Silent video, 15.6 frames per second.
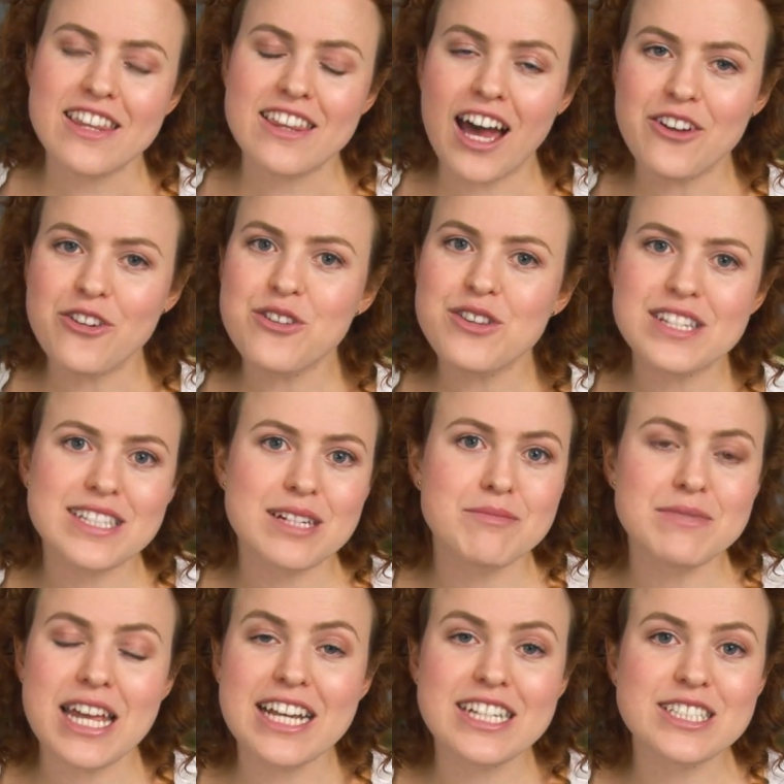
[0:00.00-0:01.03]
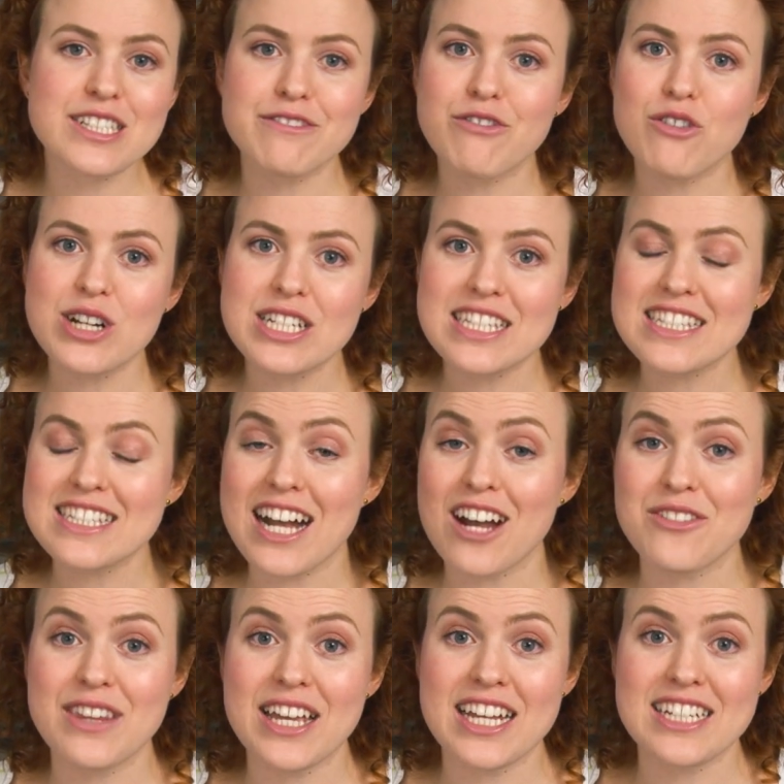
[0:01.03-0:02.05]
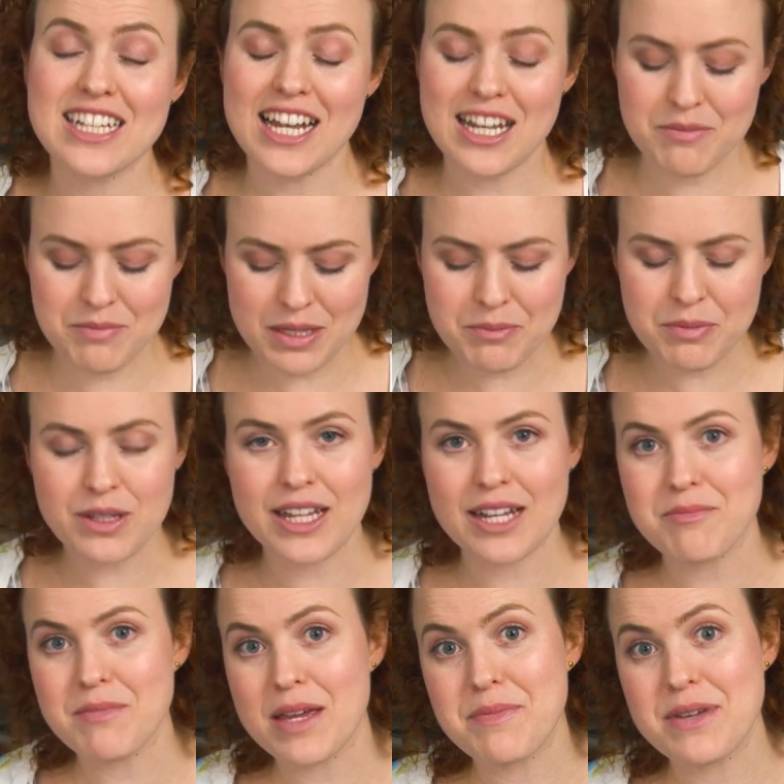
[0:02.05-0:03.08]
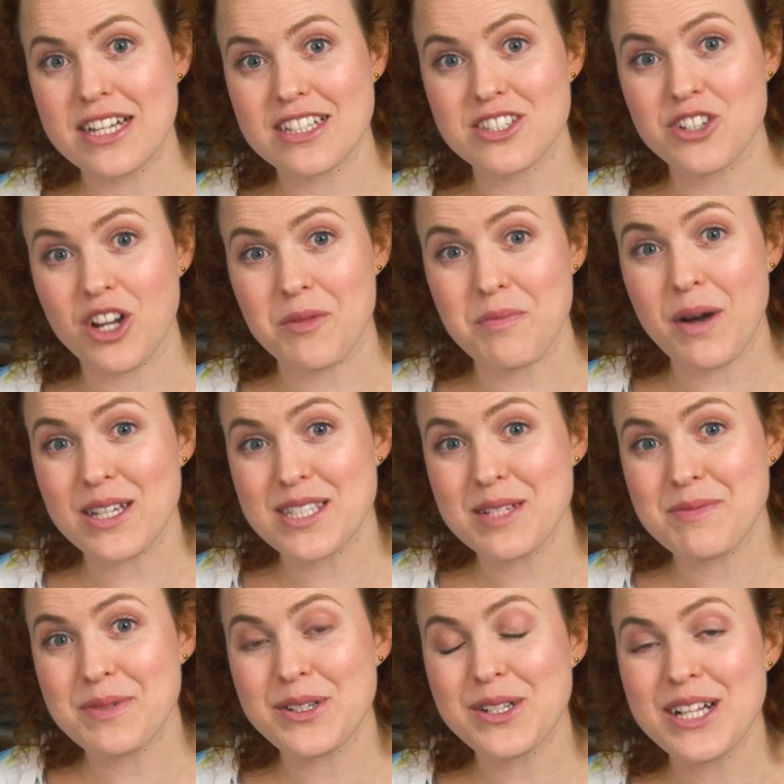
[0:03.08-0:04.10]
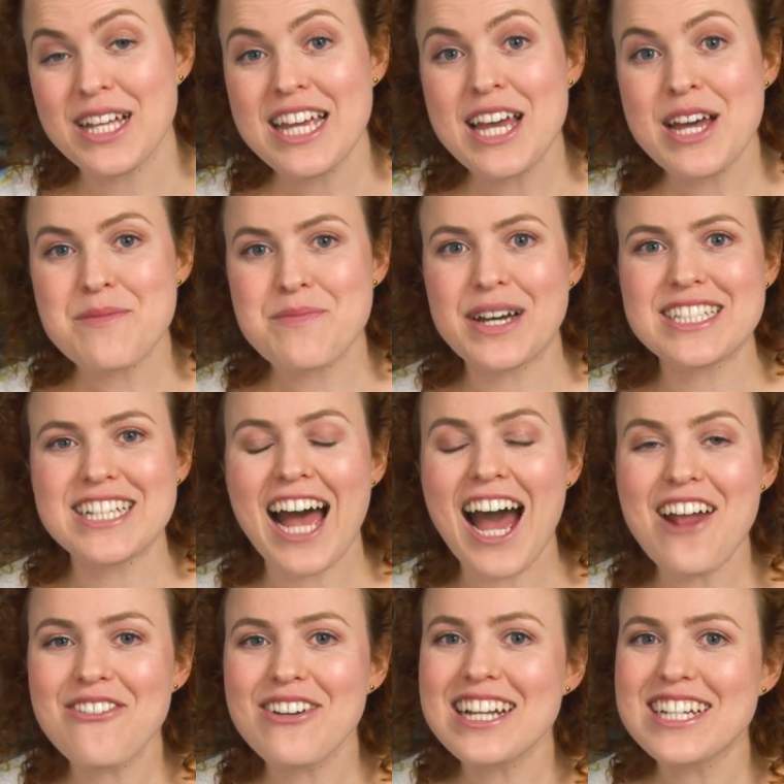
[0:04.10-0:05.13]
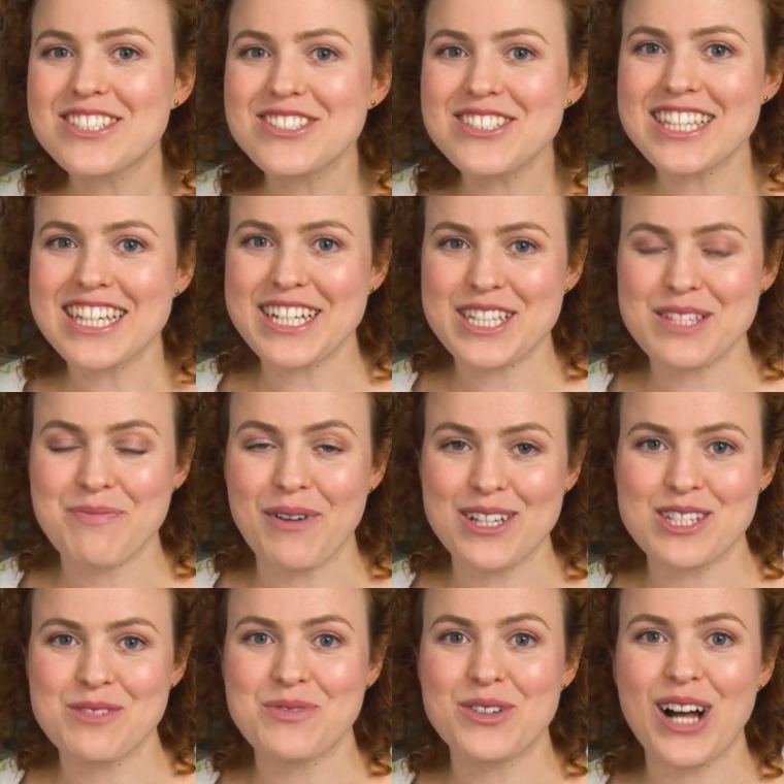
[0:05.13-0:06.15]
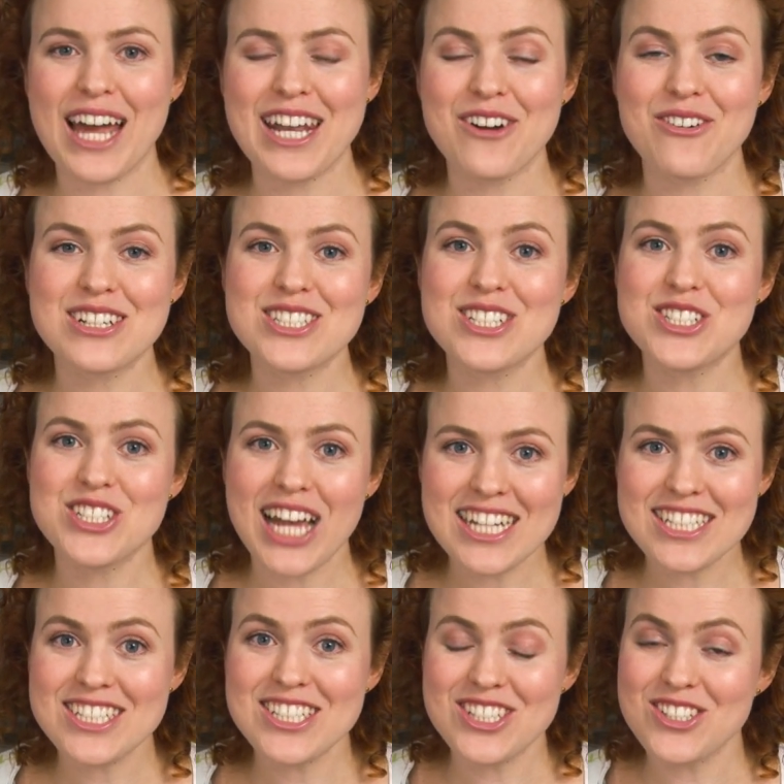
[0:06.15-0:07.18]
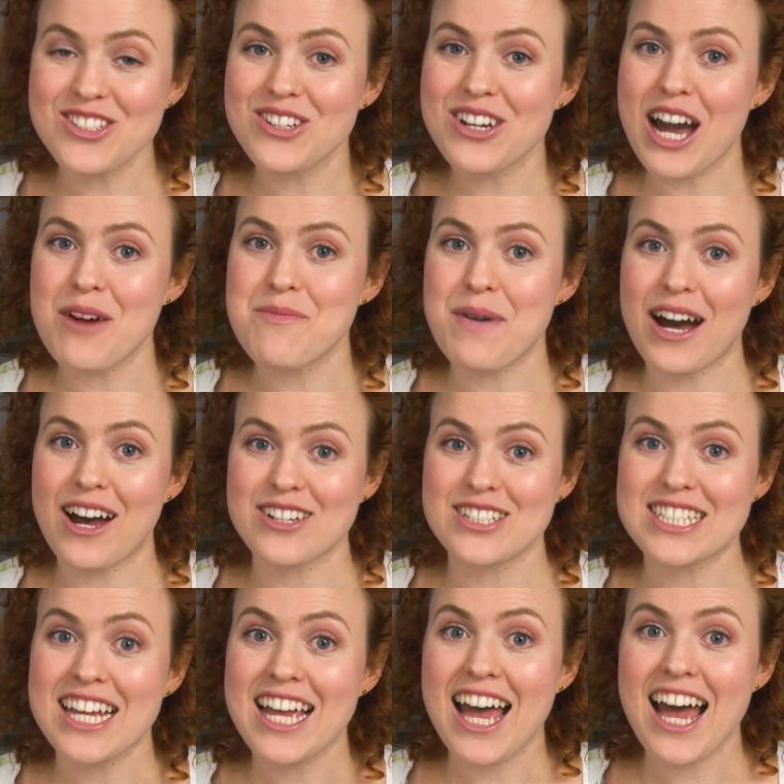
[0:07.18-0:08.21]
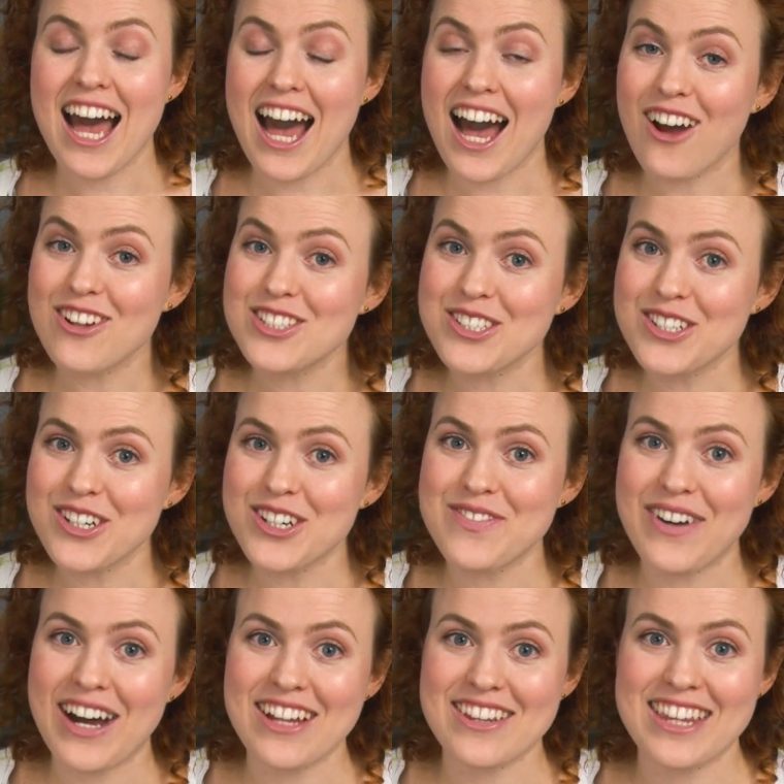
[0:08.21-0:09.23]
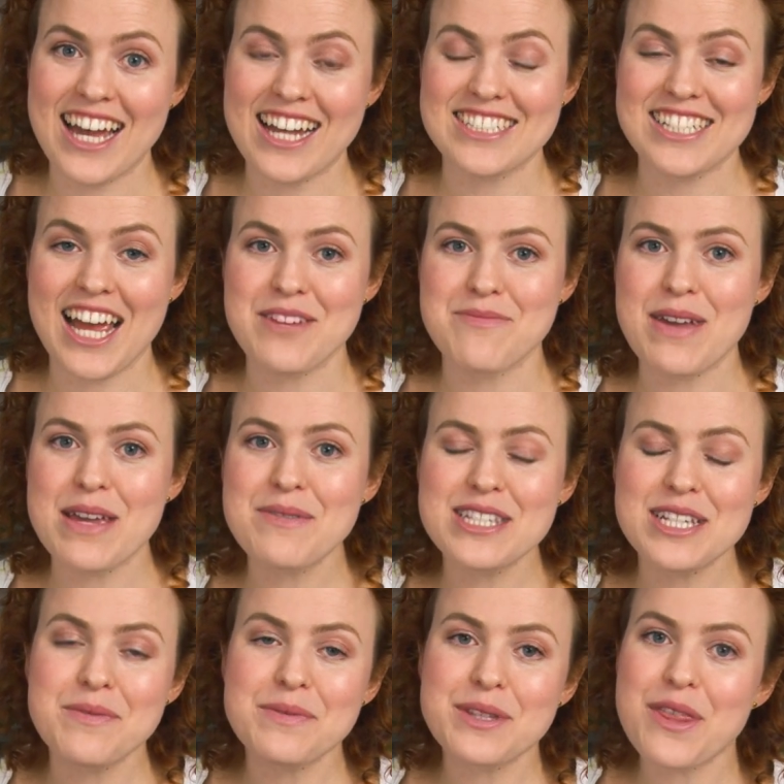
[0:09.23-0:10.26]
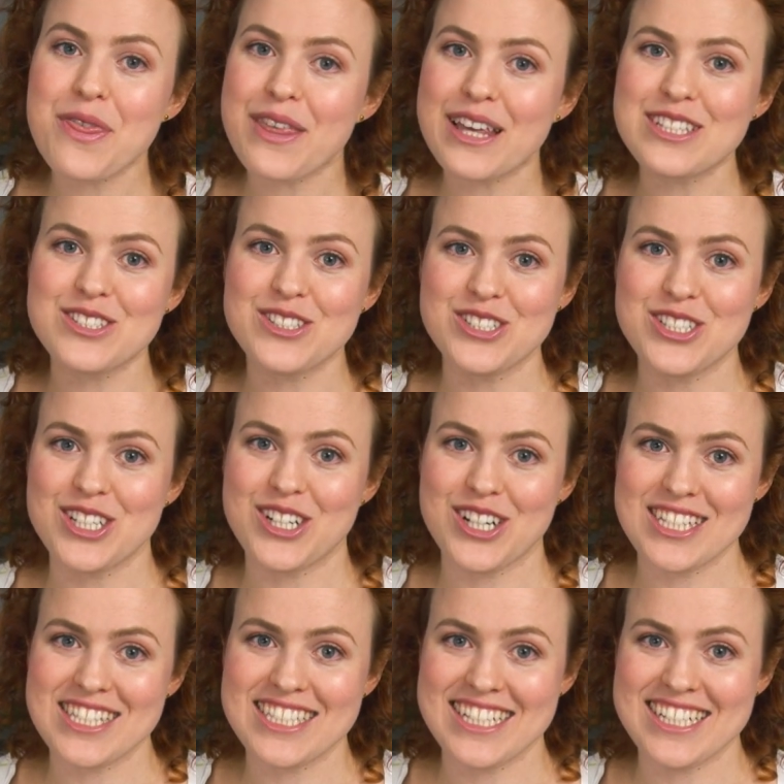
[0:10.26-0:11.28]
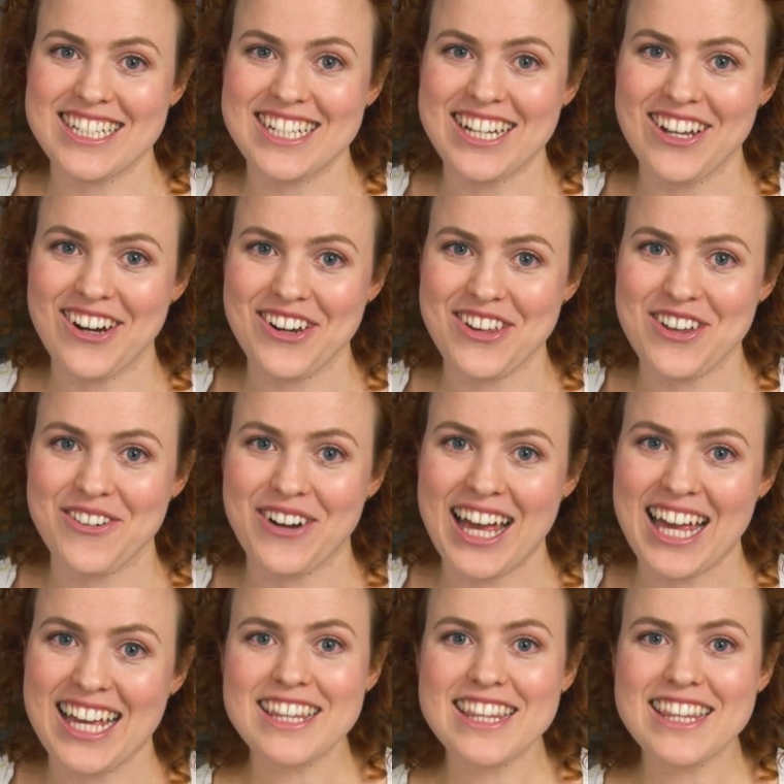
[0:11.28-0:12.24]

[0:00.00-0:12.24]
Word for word: I know there's some negative voices out there telling people that maybe it's not possible, but I really do think it's possible and I want to chat to you about how to go about that, and maybe some of the things you should consider along the way.